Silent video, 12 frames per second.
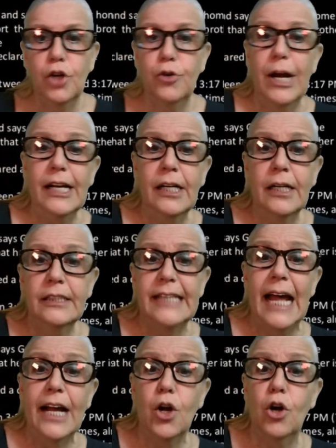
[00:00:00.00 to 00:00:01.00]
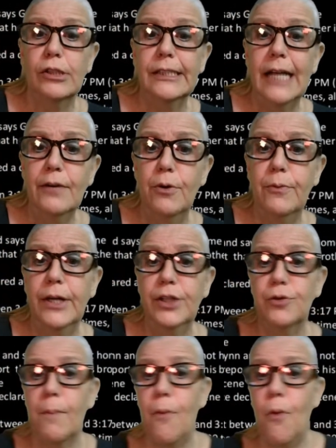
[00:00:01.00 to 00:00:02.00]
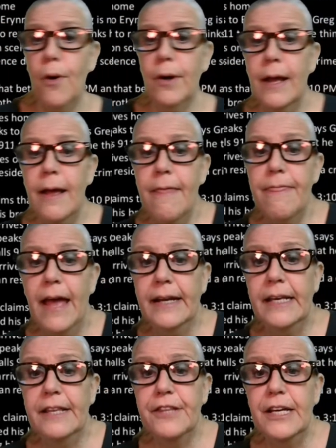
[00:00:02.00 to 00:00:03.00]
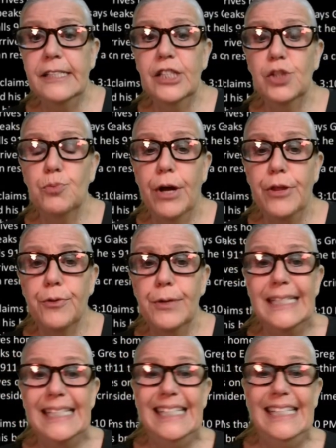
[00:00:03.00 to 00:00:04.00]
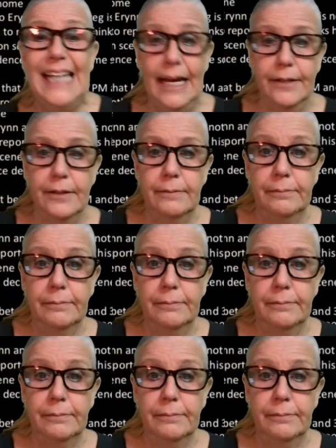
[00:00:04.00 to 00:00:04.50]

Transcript: Greg Zach calls 911 to report that he thinks his brother is dead.